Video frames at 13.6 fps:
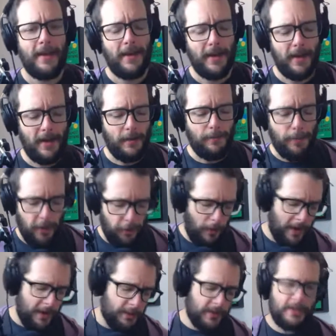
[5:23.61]
But
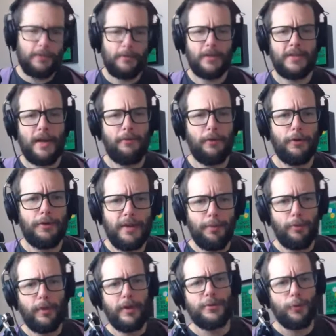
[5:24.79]
otherwise, let's dive a little
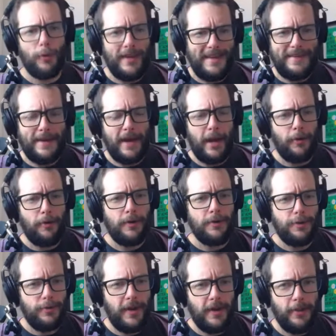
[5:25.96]
deeper. Let's read now
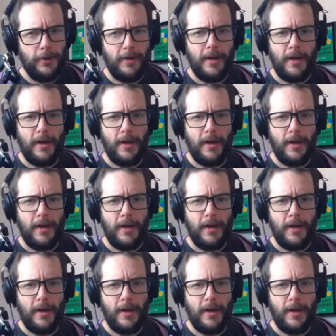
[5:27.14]
together.